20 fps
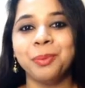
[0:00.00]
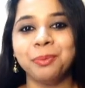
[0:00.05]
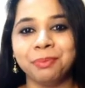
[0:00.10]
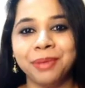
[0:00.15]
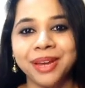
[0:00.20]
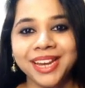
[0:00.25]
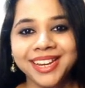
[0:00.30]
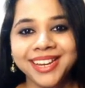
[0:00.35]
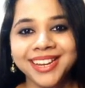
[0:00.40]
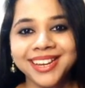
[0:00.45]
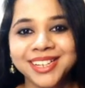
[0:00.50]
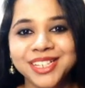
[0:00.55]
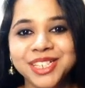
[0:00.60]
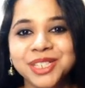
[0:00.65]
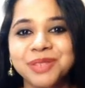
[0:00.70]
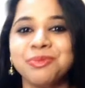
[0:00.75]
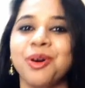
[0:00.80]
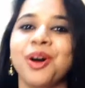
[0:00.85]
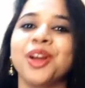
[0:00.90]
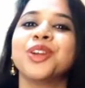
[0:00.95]
Making a
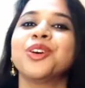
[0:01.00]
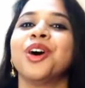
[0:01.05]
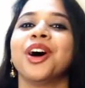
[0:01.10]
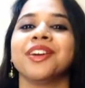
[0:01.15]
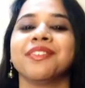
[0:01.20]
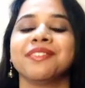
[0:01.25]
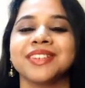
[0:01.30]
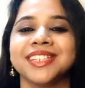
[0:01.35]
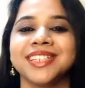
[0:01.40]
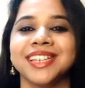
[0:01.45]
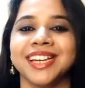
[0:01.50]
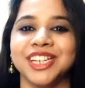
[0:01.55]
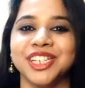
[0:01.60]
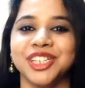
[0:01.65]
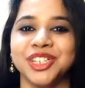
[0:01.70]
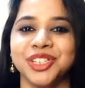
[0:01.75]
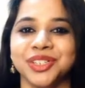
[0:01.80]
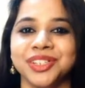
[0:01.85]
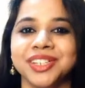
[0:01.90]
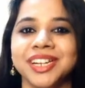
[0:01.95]
small
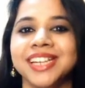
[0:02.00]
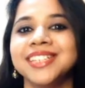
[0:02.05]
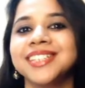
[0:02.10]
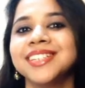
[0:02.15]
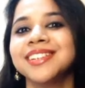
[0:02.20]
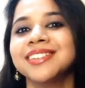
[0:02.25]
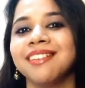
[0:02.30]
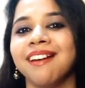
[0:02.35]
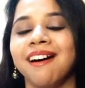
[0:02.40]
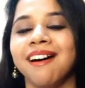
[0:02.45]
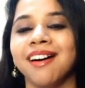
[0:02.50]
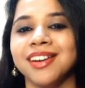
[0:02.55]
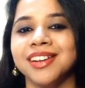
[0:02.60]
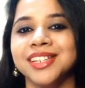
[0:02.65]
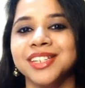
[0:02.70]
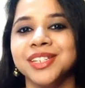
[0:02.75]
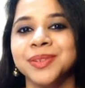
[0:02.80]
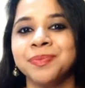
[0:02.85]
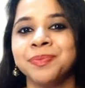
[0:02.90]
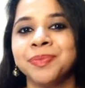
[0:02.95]
conversation is an
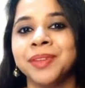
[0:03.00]
art.